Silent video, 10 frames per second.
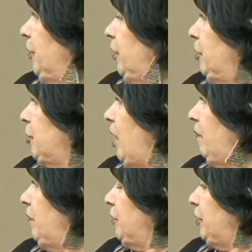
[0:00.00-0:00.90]
You
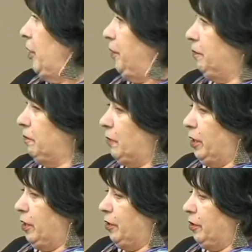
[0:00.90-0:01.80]
traveled in
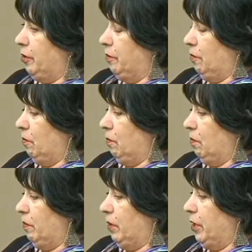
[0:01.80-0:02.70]
in
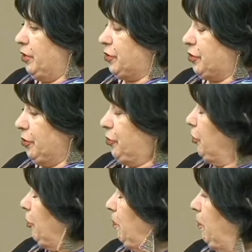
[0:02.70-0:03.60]
Eastern
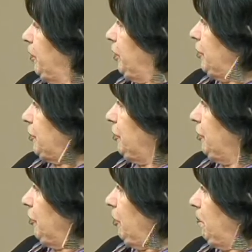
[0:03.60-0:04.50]
Europe when Eastern
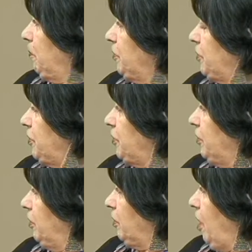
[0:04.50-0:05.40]
Europe was
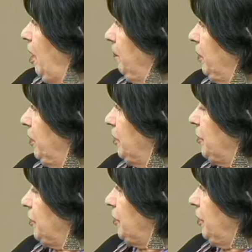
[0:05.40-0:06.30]
still
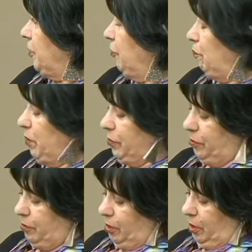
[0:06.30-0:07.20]
communist, and you've
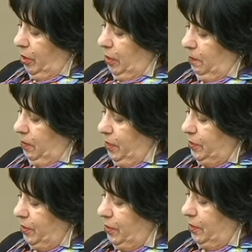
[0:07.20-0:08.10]
been in
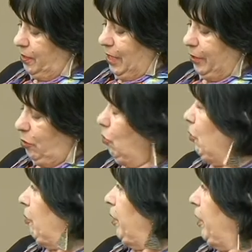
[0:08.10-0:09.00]
places like
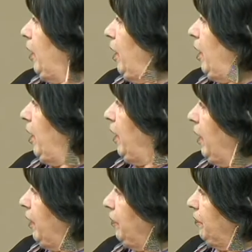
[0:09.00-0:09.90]
Korea
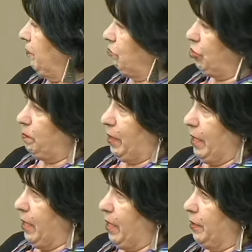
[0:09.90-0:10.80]
and
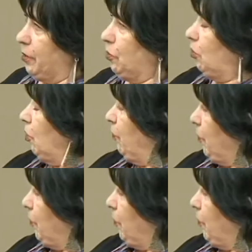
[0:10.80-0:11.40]
Japan and all over